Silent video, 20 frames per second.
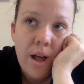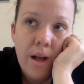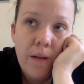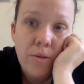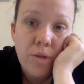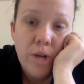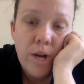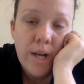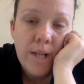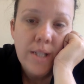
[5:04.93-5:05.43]

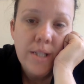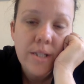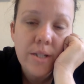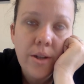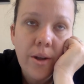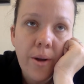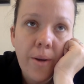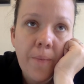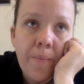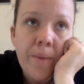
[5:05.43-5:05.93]
trays.
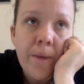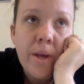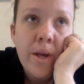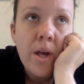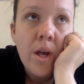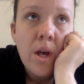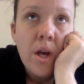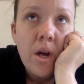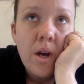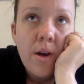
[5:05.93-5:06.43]
So
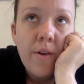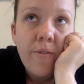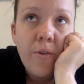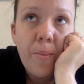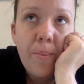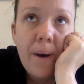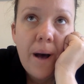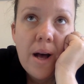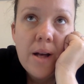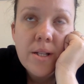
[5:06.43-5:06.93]
for
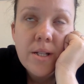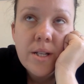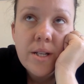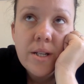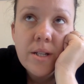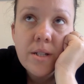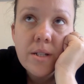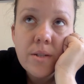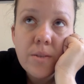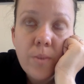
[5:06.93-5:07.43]

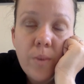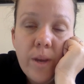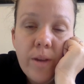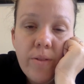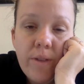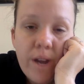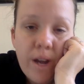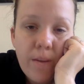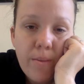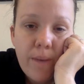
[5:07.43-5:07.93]
baskets, we
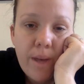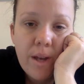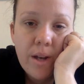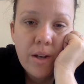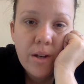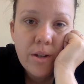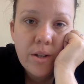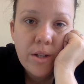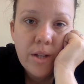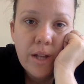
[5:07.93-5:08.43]

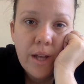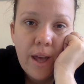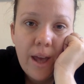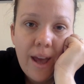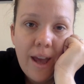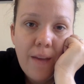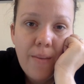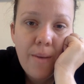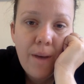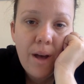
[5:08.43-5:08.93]
recommend the
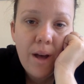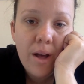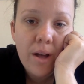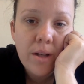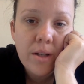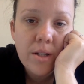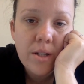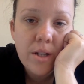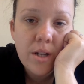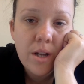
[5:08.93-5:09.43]

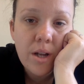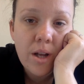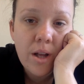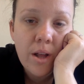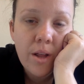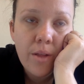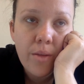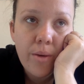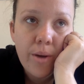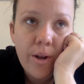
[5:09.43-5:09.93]
Kmart
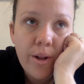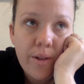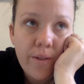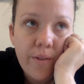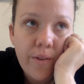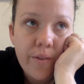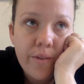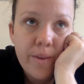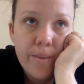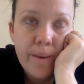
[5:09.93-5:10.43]

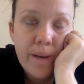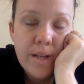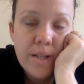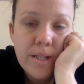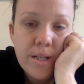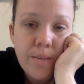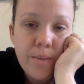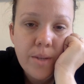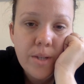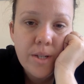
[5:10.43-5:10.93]
$3.50
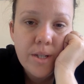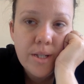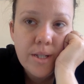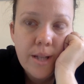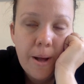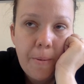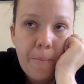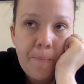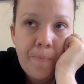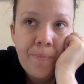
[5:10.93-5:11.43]
basket, which is
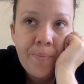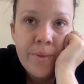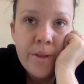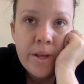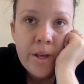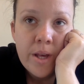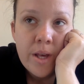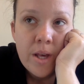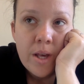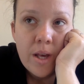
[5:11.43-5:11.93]

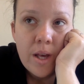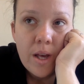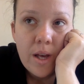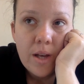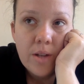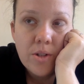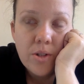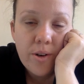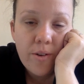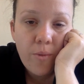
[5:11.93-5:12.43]

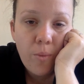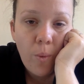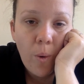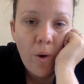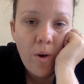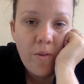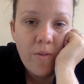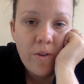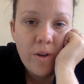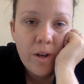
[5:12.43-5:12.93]
it's sort of
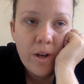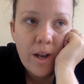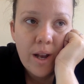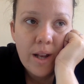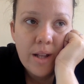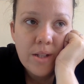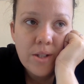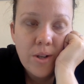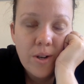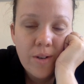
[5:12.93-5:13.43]
woven and
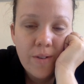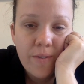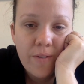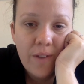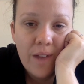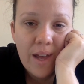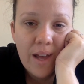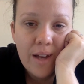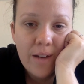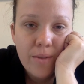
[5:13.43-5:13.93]
it's got a
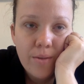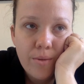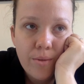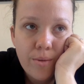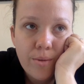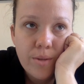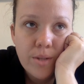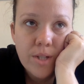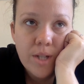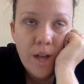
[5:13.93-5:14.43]
flared
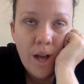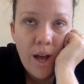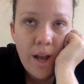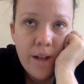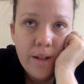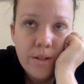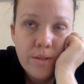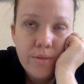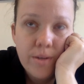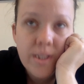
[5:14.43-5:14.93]
side.
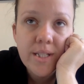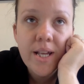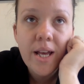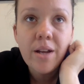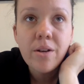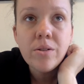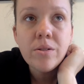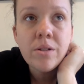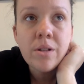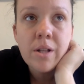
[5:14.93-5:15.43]
It's
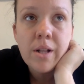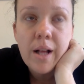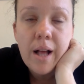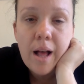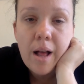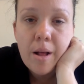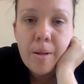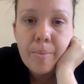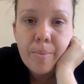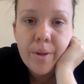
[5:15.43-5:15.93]
rectangle,
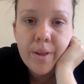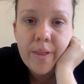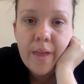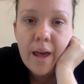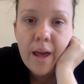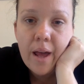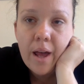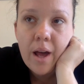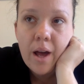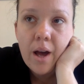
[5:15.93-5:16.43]
but
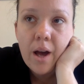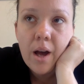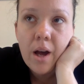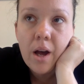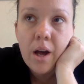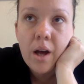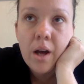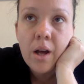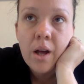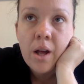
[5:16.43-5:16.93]
they
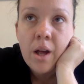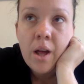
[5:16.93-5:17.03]
are